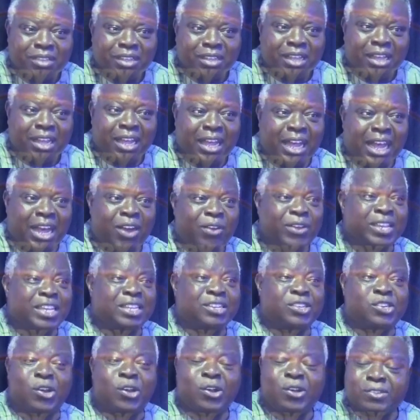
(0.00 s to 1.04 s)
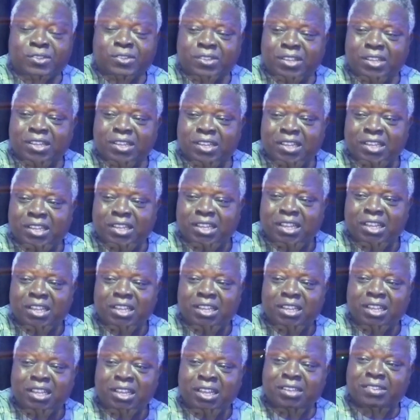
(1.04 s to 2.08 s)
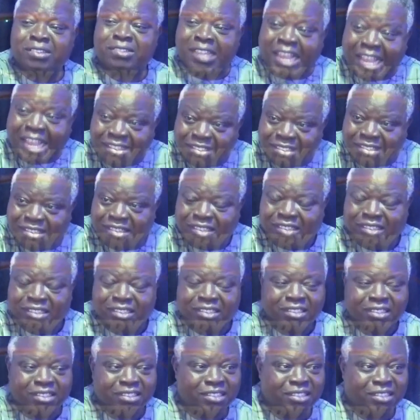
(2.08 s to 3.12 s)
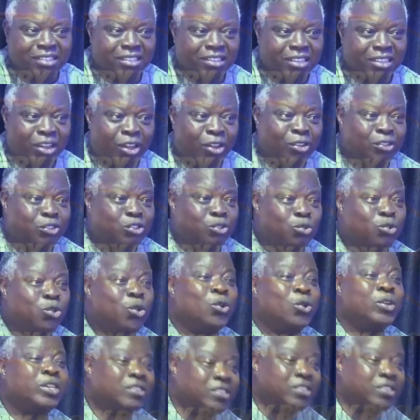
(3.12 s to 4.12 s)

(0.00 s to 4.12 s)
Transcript: how he does his things until you know it.